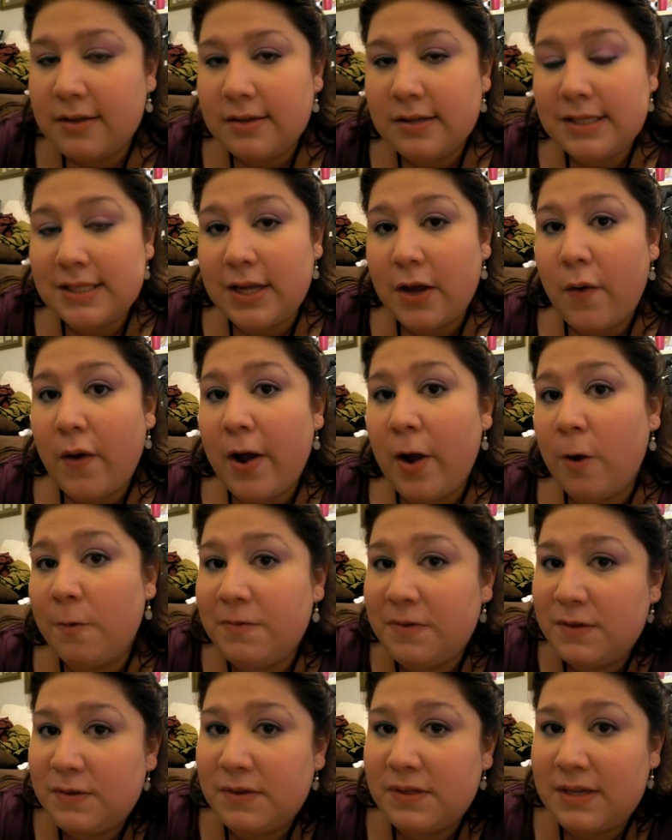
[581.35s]
So I hope
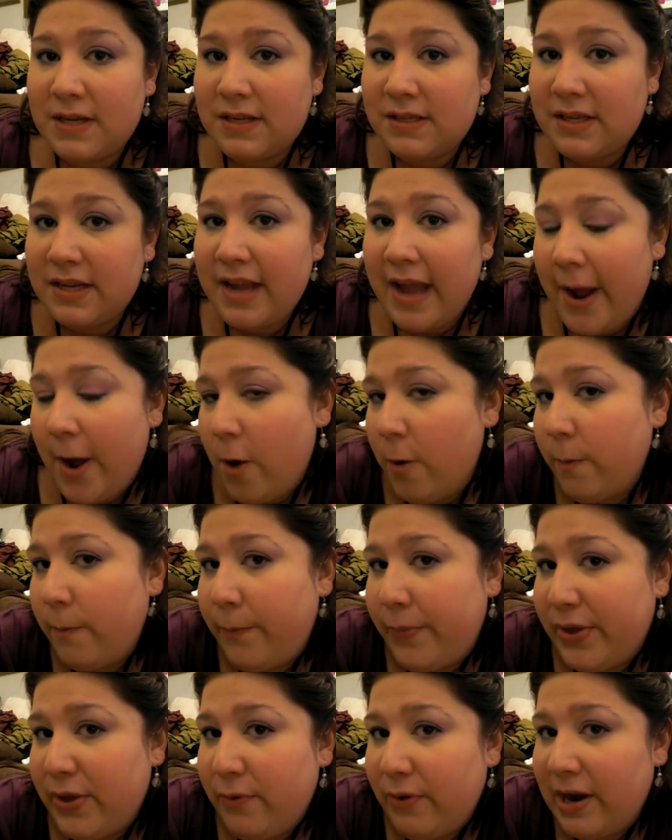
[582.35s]
this was easy. I
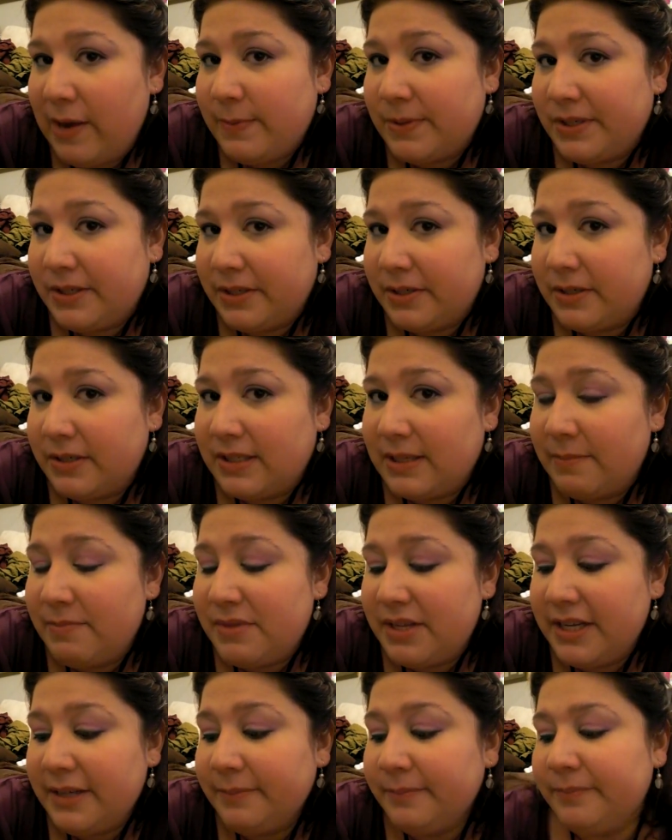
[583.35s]
hope you were able to learn
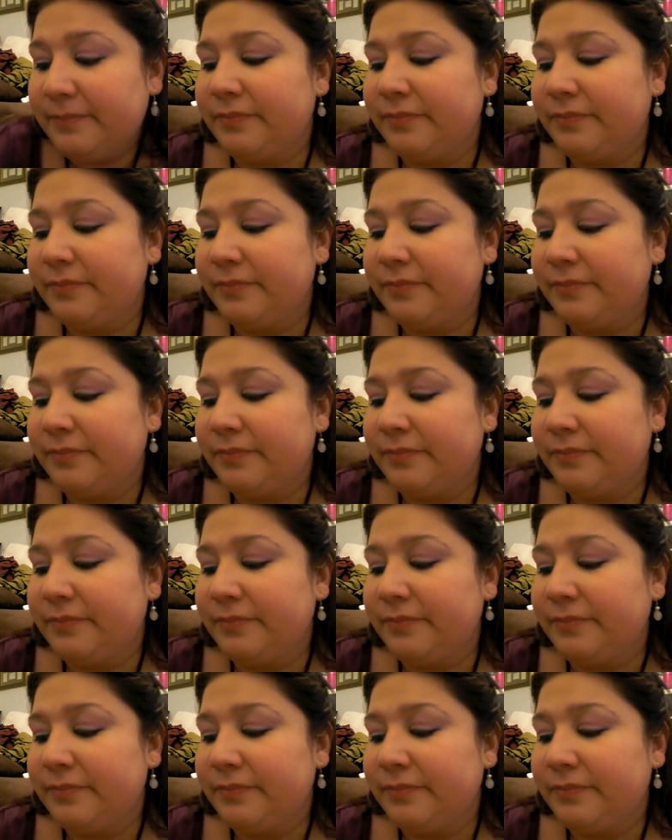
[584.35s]
something.